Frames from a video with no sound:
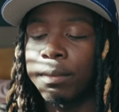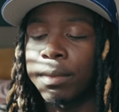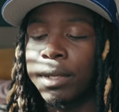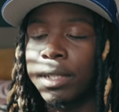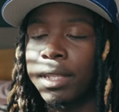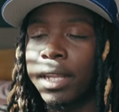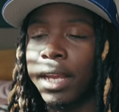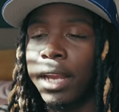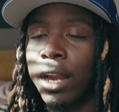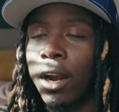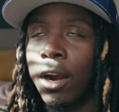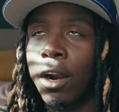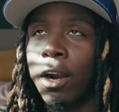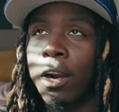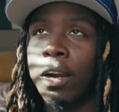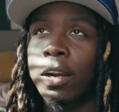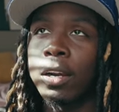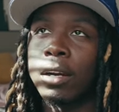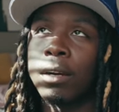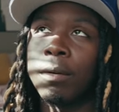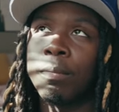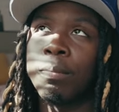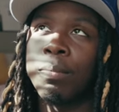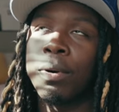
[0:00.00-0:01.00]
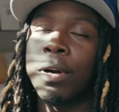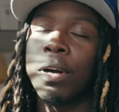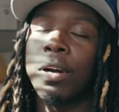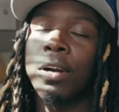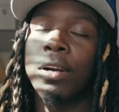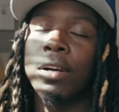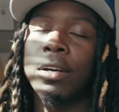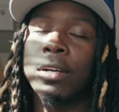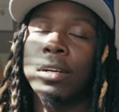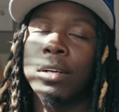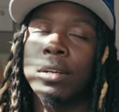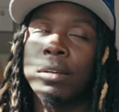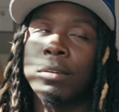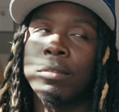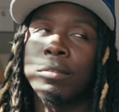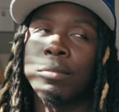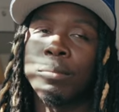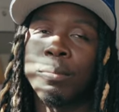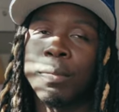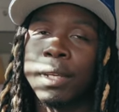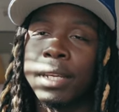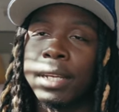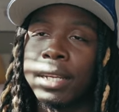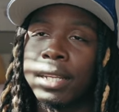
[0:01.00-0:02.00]
but they are a part of
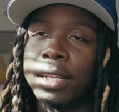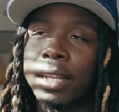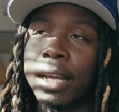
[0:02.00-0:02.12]
me.